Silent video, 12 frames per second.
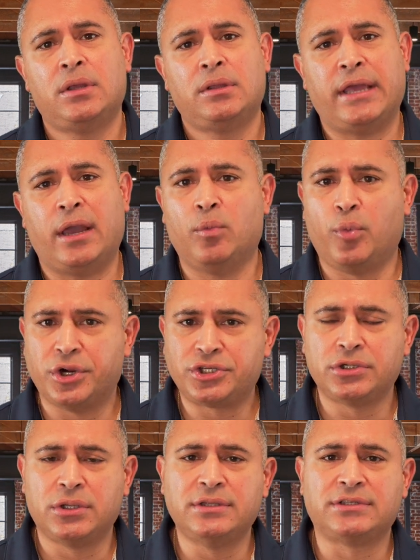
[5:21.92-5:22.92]
that we're
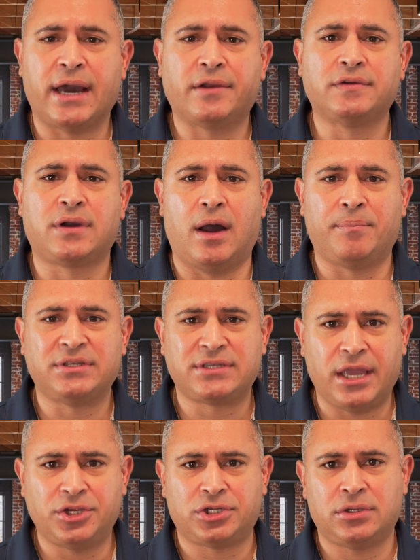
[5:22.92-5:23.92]
still entitled to
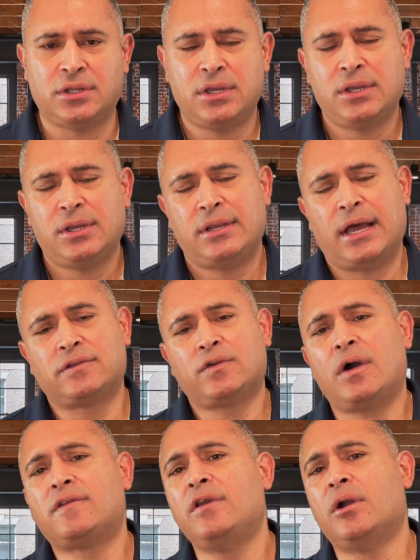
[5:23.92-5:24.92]
compensation. Now,
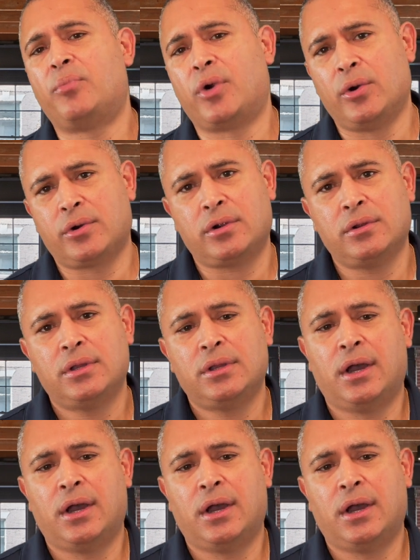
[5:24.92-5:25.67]
talk to your broker.